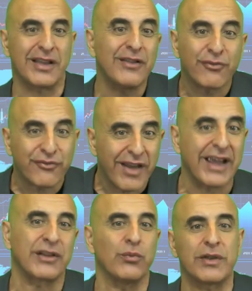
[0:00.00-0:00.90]
In
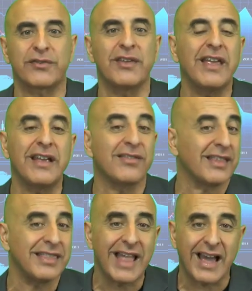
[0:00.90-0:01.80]
fact, we're seeing the
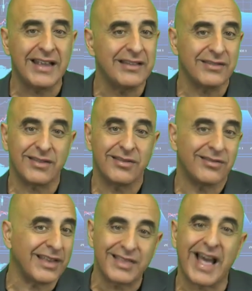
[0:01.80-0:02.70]
nine,
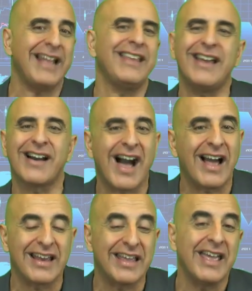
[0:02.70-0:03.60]
the nine-year
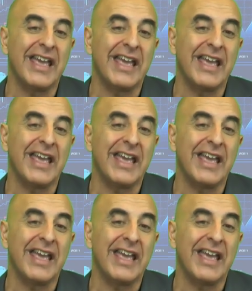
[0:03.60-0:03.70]
rally,